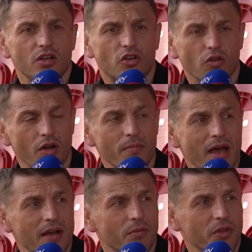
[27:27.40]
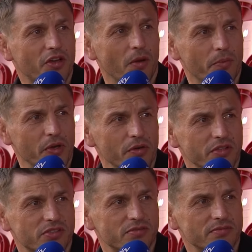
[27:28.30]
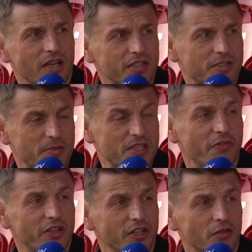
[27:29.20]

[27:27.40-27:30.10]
Grown men with computers, and specifically